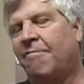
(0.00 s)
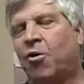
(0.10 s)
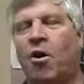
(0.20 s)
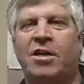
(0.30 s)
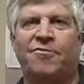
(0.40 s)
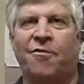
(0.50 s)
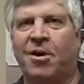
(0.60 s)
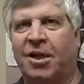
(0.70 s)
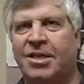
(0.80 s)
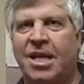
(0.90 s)
of
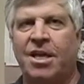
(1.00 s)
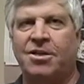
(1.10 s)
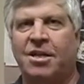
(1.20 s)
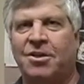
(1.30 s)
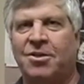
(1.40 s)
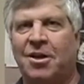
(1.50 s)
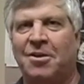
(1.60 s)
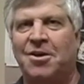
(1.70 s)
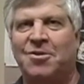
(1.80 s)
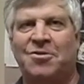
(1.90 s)
cross-fertilization is, uh,
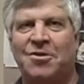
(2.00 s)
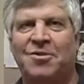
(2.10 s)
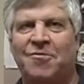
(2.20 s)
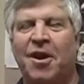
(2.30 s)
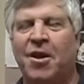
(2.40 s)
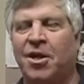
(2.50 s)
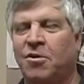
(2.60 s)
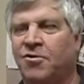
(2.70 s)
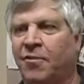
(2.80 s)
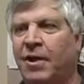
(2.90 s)
is, is very
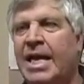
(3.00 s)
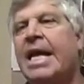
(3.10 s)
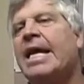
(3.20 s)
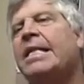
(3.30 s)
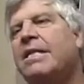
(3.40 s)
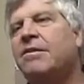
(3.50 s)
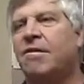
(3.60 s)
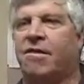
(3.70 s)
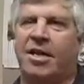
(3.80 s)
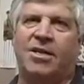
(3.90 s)
useful. And these are
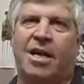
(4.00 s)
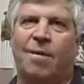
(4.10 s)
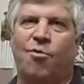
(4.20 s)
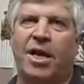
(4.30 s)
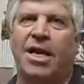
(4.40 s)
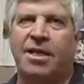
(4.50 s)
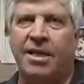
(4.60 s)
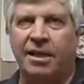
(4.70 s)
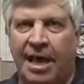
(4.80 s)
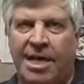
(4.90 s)
things that I bring into the
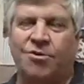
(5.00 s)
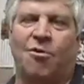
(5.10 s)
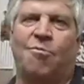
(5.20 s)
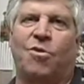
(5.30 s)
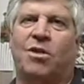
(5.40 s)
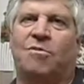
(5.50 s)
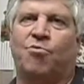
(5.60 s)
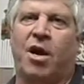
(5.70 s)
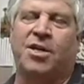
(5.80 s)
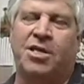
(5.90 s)
classroom with
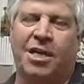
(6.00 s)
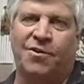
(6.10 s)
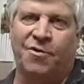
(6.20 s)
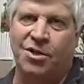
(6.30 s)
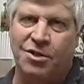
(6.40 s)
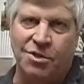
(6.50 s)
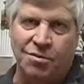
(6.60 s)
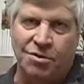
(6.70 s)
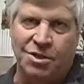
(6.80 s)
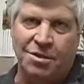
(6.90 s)
projects for the
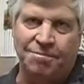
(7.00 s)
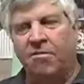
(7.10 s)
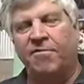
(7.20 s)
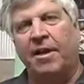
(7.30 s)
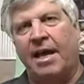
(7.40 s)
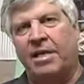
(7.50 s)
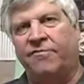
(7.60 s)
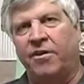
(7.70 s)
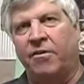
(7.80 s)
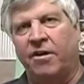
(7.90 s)
students. Over the last
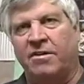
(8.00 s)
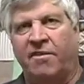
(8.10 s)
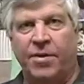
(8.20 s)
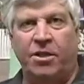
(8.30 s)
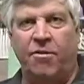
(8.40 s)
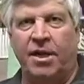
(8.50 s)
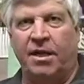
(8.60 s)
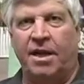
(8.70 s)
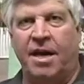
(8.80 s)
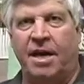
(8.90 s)
few years, I've been doing a
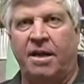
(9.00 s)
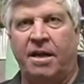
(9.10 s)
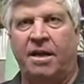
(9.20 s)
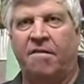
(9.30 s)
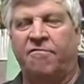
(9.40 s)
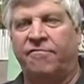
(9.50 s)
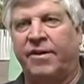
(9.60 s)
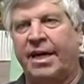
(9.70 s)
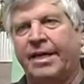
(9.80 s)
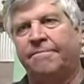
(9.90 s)
lot of
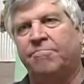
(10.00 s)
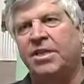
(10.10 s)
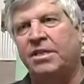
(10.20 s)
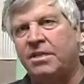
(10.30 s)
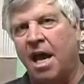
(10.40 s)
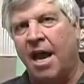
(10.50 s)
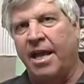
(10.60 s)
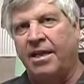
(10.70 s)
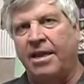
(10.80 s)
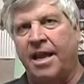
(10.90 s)
um,
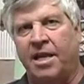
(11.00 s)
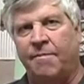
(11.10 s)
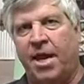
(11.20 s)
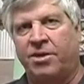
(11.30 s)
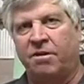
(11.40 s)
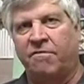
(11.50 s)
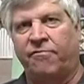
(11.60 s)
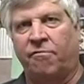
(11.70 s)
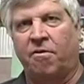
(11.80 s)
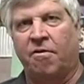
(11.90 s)
design and animation
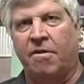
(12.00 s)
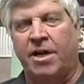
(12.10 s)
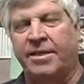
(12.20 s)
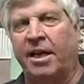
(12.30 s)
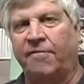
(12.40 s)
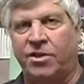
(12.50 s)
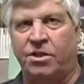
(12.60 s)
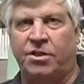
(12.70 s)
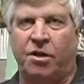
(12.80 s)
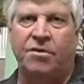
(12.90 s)
for uh, television
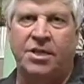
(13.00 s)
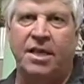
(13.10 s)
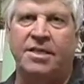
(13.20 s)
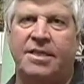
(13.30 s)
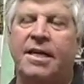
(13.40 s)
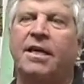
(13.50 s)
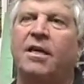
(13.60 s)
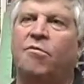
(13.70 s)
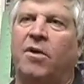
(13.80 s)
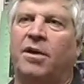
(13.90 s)
shows, things
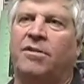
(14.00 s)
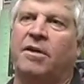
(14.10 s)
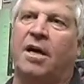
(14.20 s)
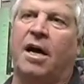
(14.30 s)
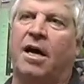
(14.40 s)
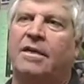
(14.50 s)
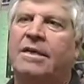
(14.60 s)
dealing with uh,